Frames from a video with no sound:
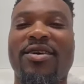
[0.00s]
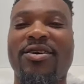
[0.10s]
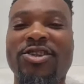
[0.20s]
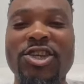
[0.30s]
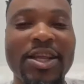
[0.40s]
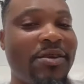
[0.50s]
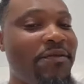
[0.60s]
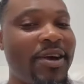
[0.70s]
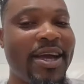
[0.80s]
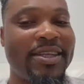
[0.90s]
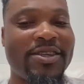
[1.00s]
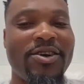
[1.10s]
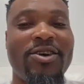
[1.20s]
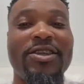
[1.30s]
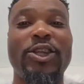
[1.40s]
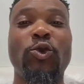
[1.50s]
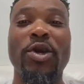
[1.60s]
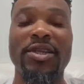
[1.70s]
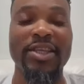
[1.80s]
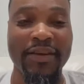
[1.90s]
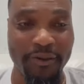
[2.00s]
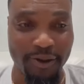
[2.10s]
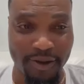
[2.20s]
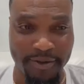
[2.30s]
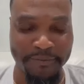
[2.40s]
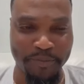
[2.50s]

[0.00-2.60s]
Austria, don't forget, on the 27th,